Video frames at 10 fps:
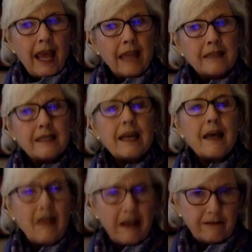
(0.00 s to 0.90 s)
and see how
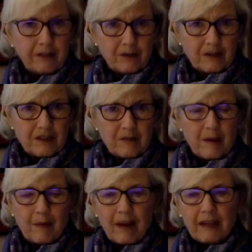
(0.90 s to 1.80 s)
that flows into my
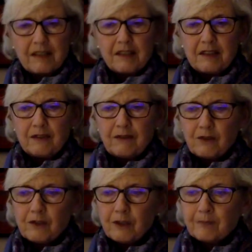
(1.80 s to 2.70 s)
practice in the
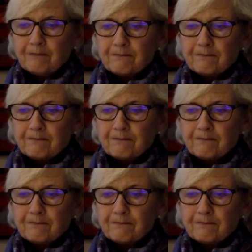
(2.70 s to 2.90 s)
future.